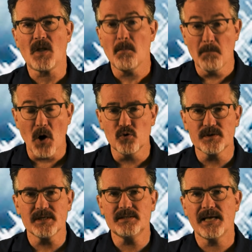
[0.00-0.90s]

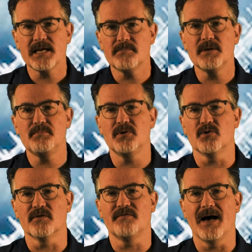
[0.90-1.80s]
Moses had to be
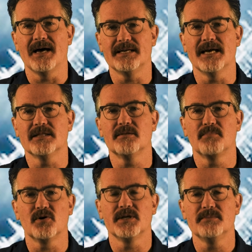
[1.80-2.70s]
purified at the
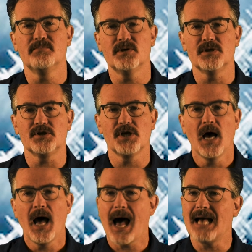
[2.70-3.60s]
burning bush.
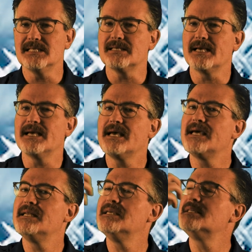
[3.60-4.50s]
Isaiah
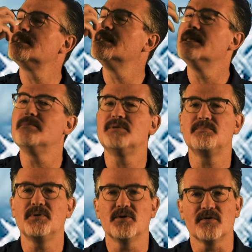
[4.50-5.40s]
had his lips
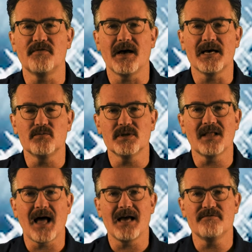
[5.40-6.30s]
purified with
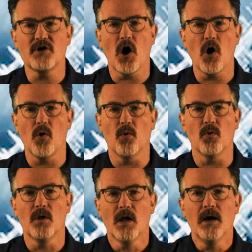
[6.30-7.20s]
live
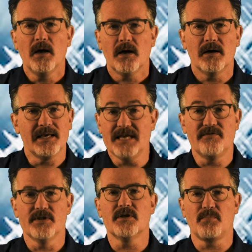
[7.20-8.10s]
coal.
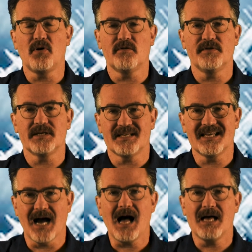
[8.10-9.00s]
Even the perfect
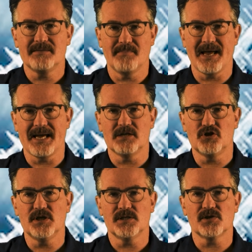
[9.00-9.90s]
God-man,
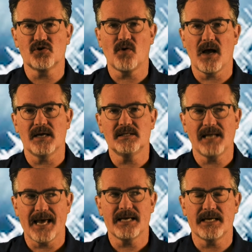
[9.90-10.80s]
Jesus Christ,
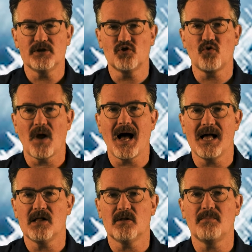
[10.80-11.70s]
had a
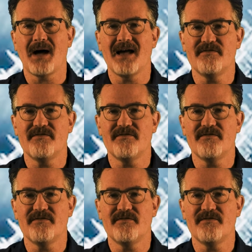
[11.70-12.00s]
trial by